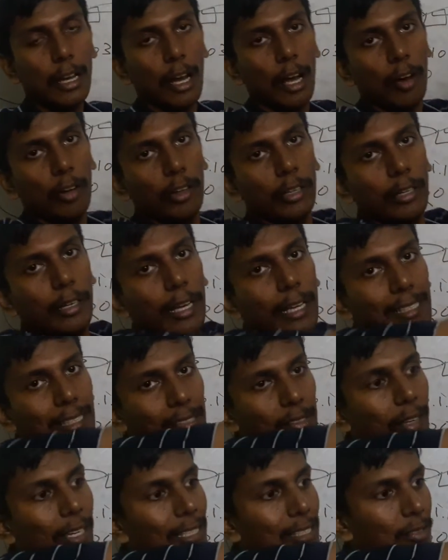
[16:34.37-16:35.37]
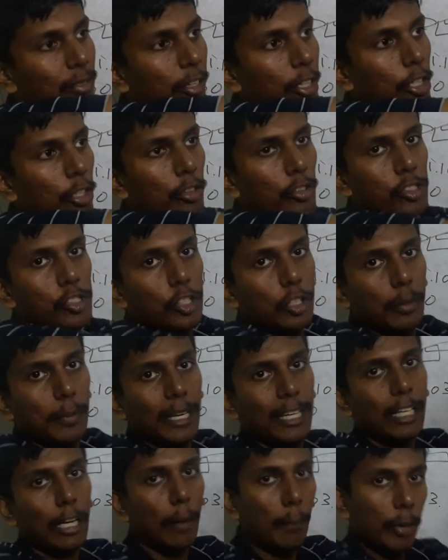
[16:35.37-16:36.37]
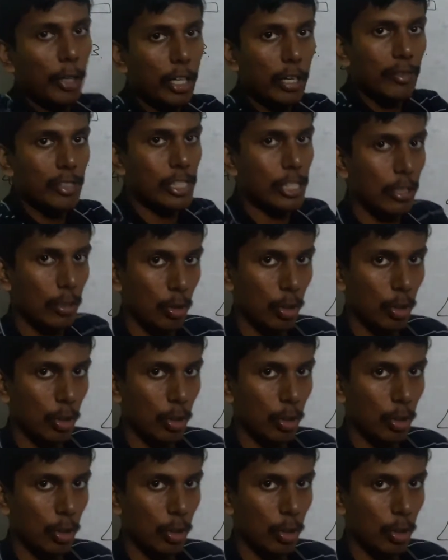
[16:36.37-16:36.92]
our next week's video, which will be computer vision.